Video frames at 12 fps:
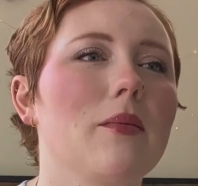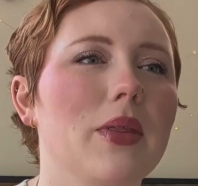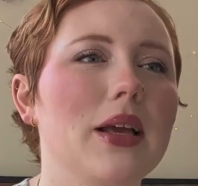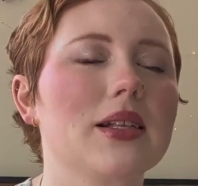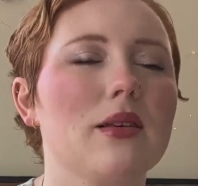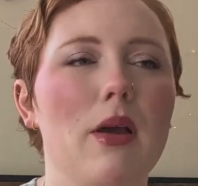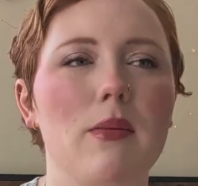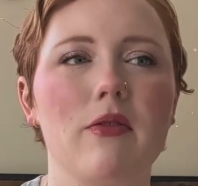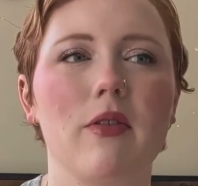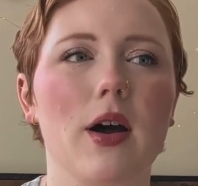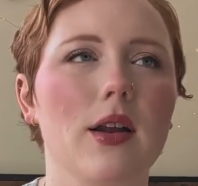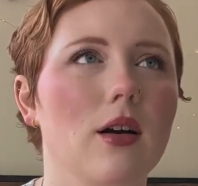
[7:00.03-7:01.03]
things that may be
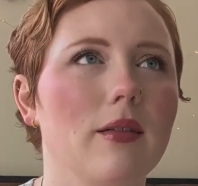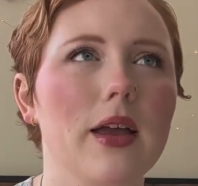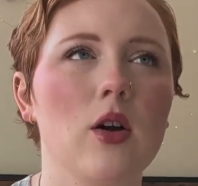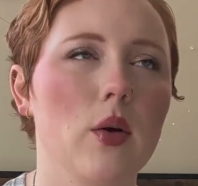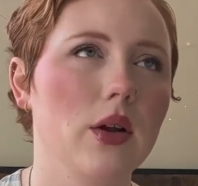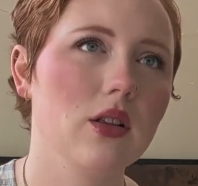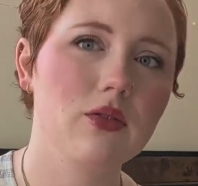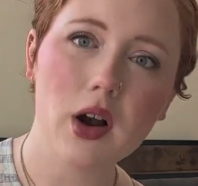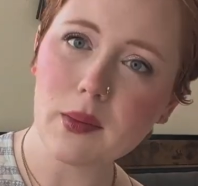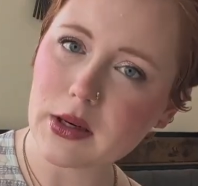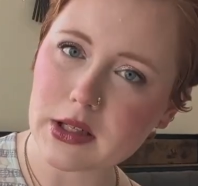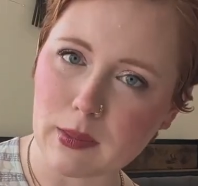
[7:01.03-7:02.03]
fun are like going to the
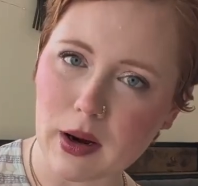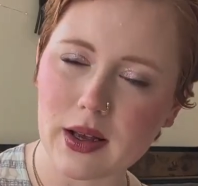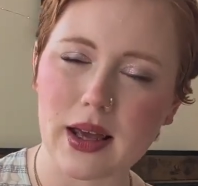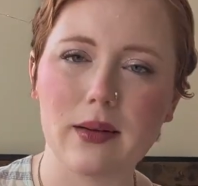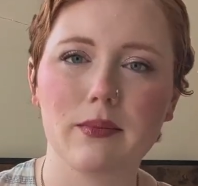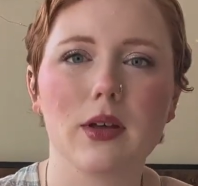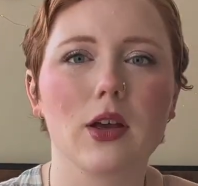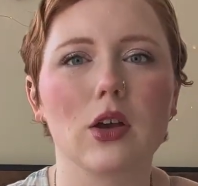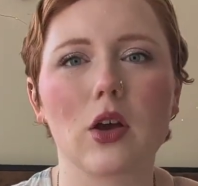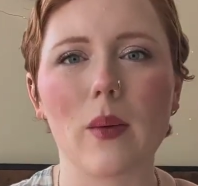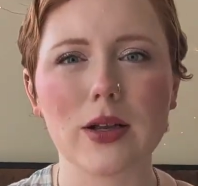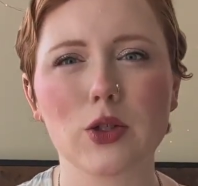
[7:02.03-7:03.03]
farmer's market,
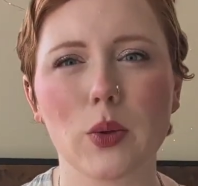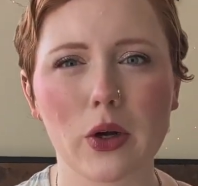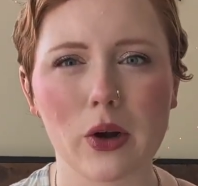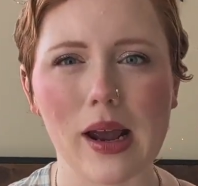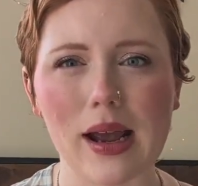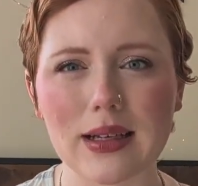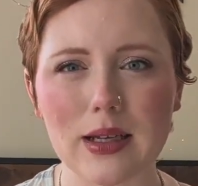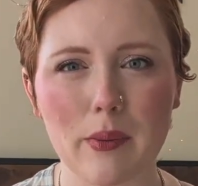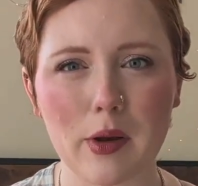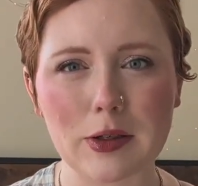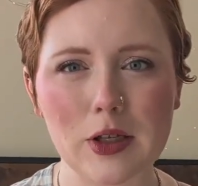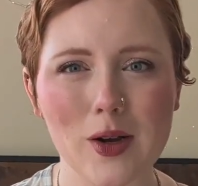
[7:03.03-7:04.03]
going to a creek, dipping
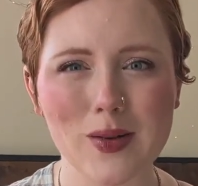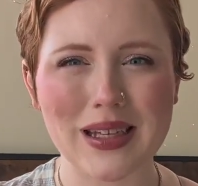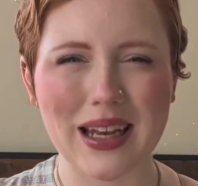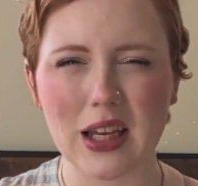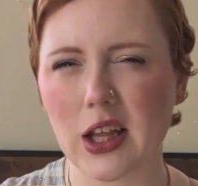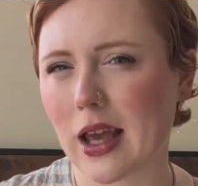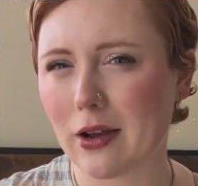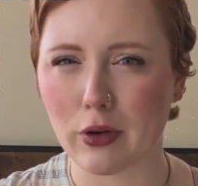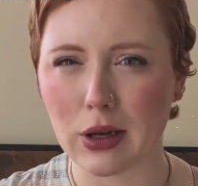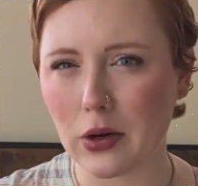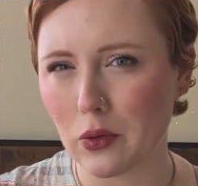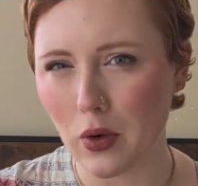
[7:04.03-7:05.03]
your toes in, looking for
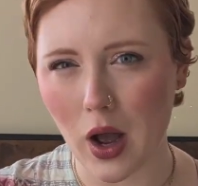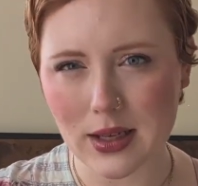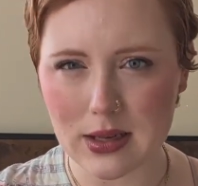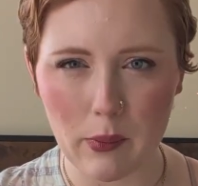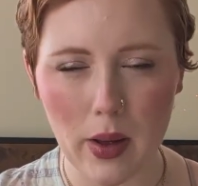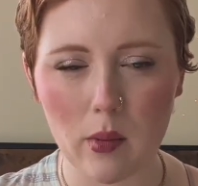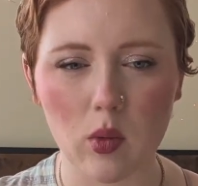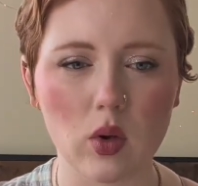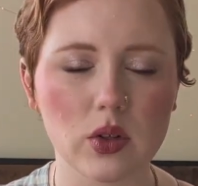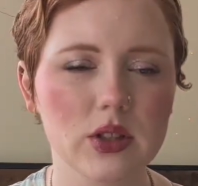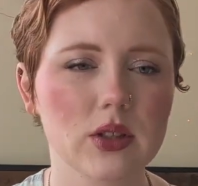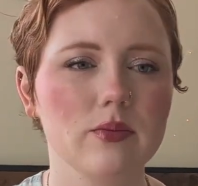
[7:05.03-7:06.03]
little rocks and
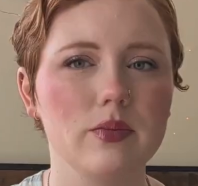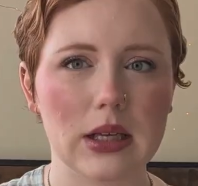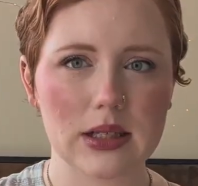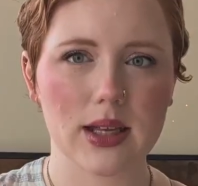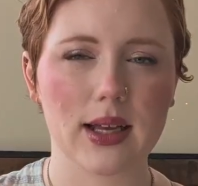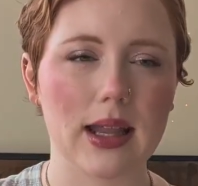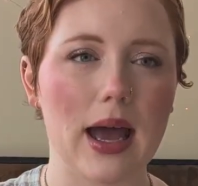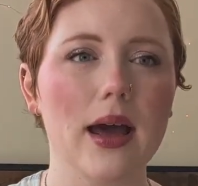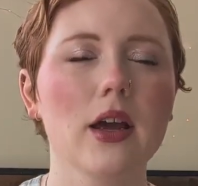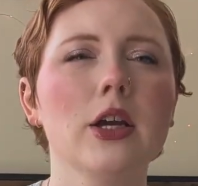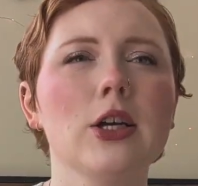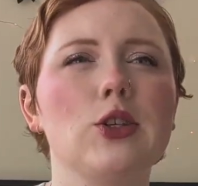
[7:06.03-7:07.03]
pebbles, things like that.
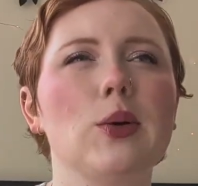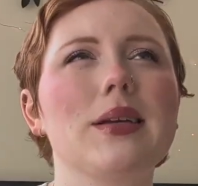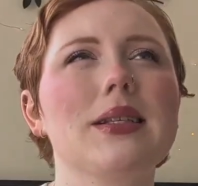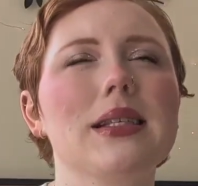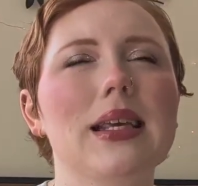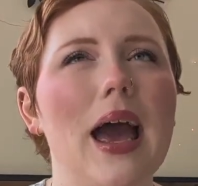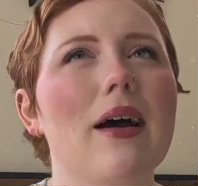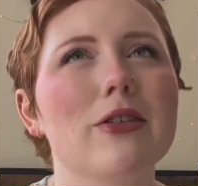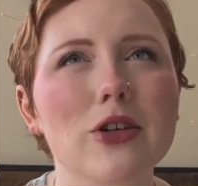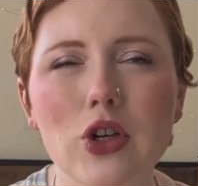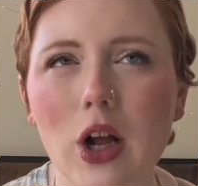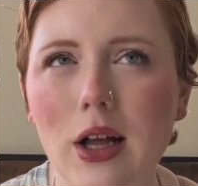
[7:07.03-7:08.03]
Doing
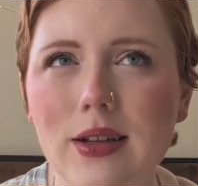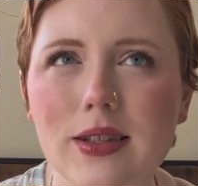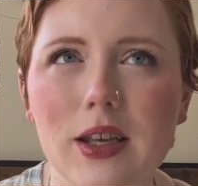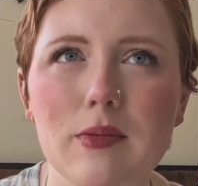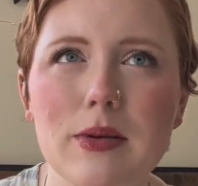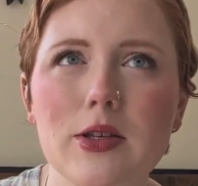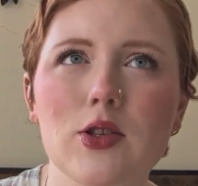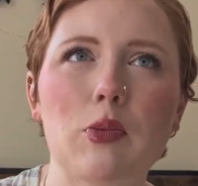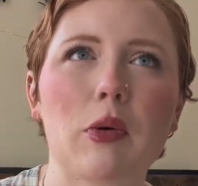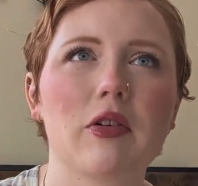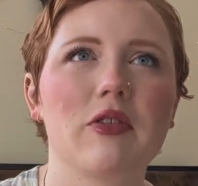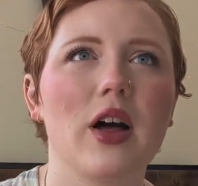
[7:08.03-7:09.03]
scavenger hunts could be
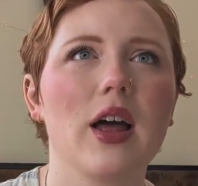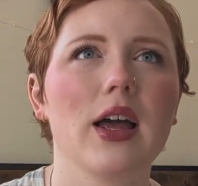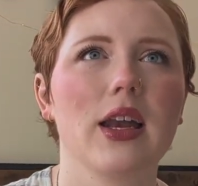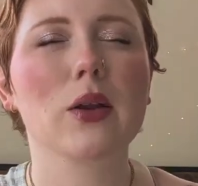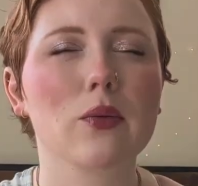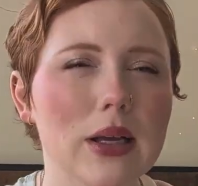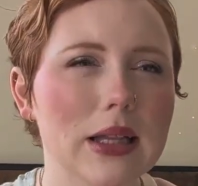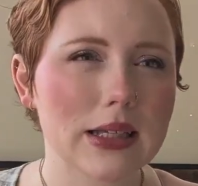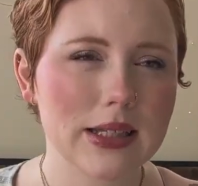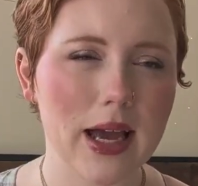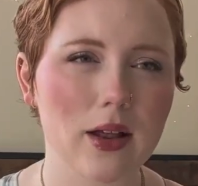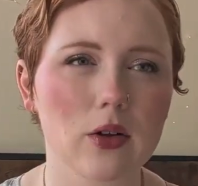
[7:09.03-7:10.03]
super fun. You could really
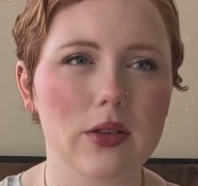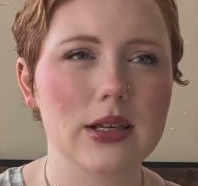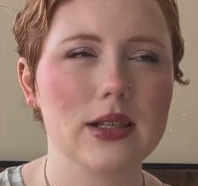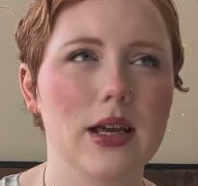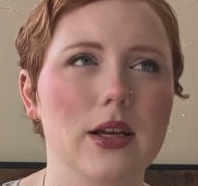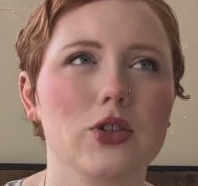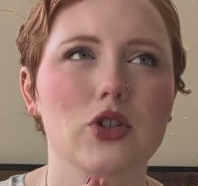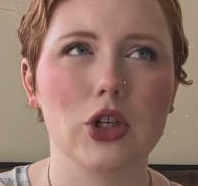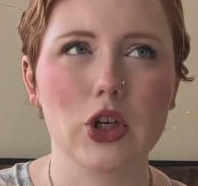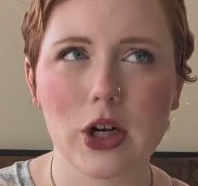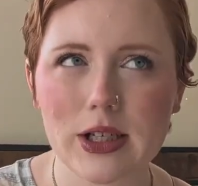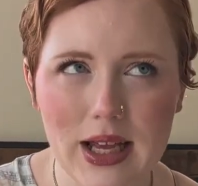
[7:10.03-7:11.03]
tailor these things to
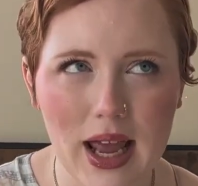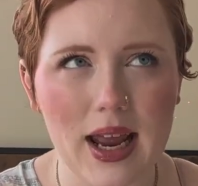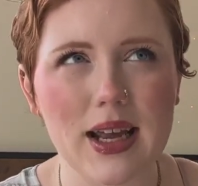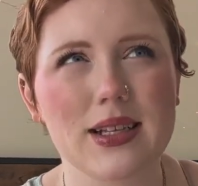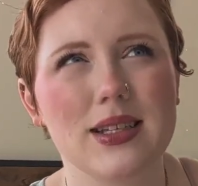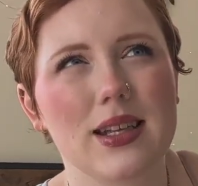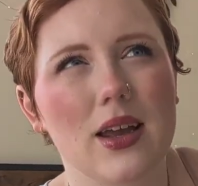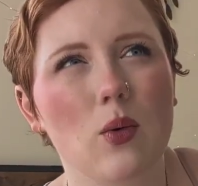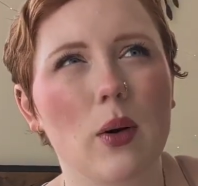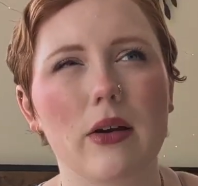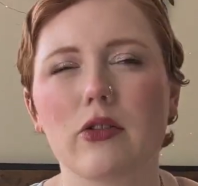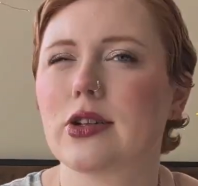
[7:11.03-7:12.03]
your tastes and
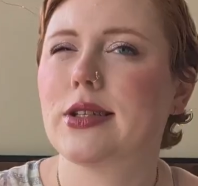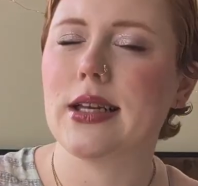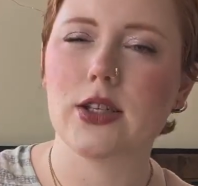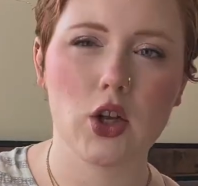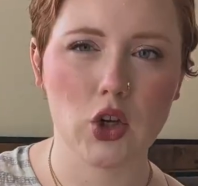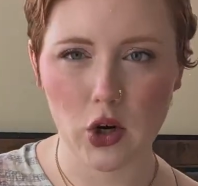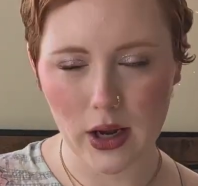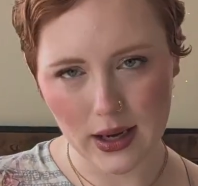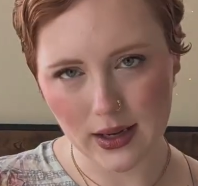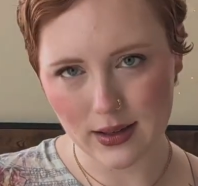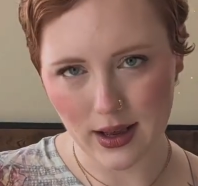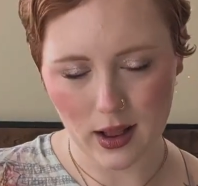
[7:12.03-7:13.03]
whatever season you're
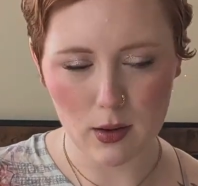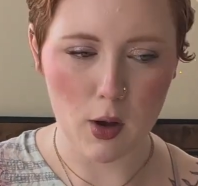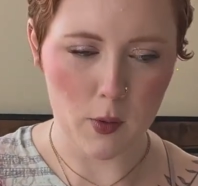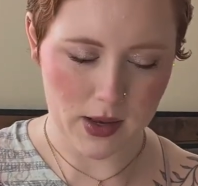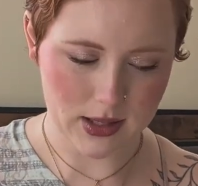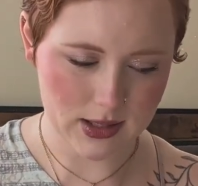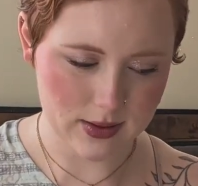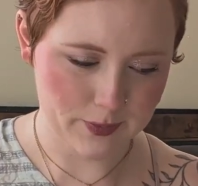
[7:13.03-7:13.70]
in at the moment.